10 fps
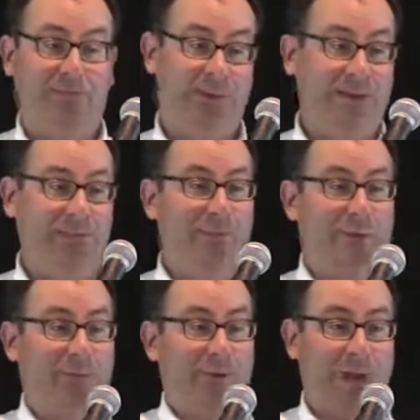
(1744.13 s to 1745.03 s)
So here's the
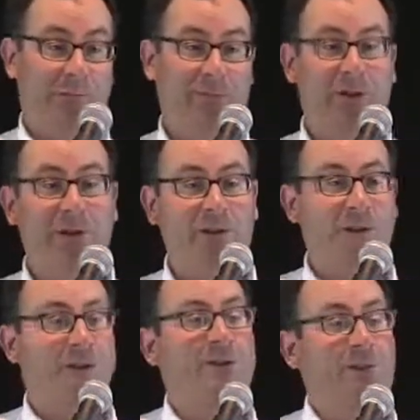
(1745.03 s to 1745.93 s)
big problem. We're going to
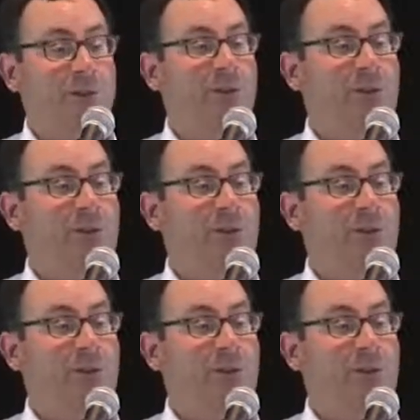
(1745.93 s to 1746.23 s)
turn to